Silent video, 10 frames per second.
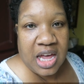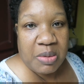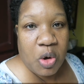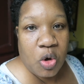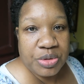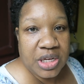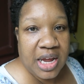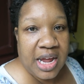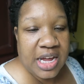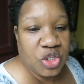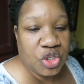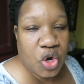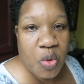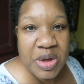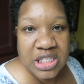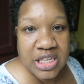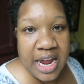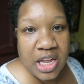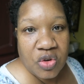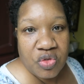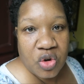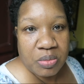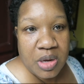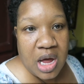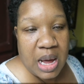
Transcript: came home today and she told me, stay in your room.